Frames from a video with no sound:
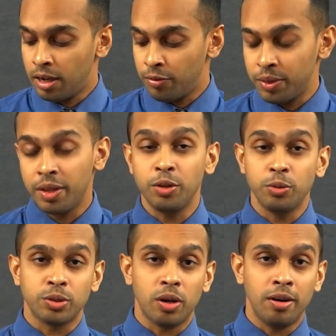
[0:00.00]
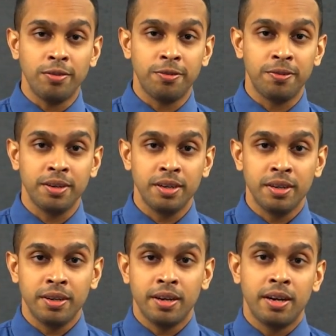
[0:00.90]
with the use of
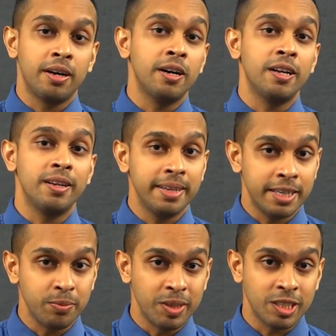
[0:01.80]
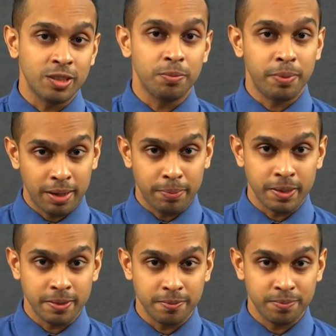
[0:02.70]
a litmus paper.
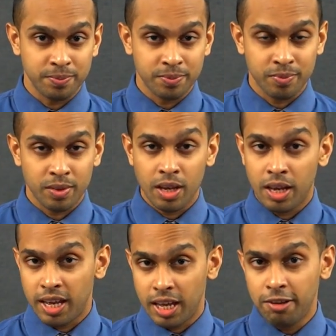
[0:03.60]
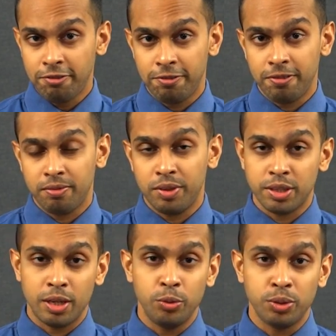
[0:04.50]
If the
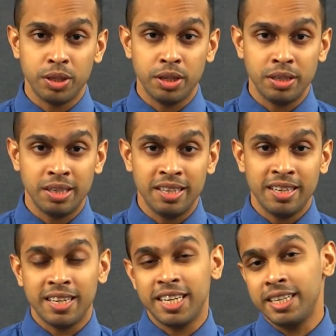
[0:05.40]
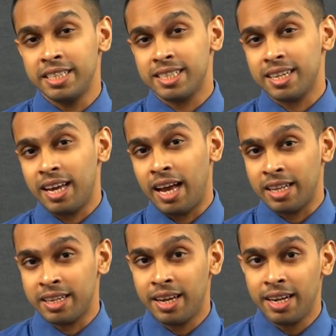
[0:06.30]
solution is
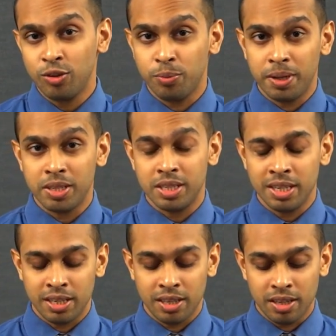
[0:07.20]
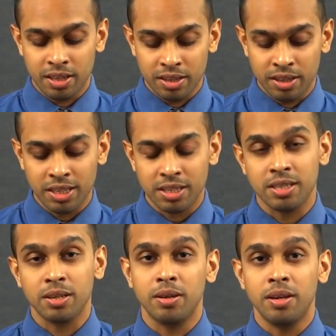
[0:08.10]
alkaline or basic,
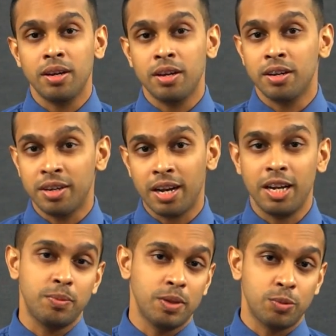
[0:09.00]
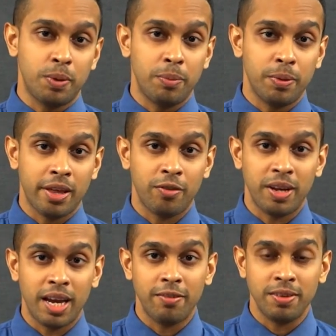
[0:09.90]
this red litmus paper that
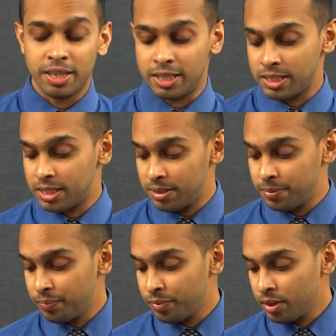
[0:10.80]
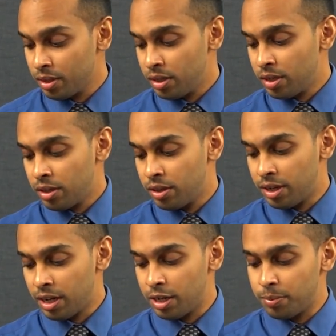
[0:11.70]
we have with us, the
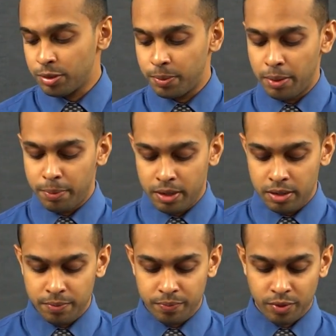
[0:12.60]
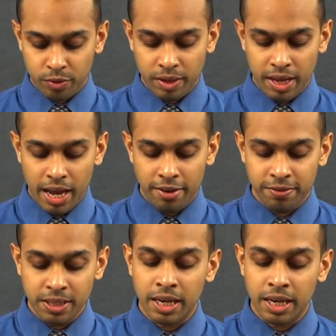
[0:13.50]
red litmus paper we have with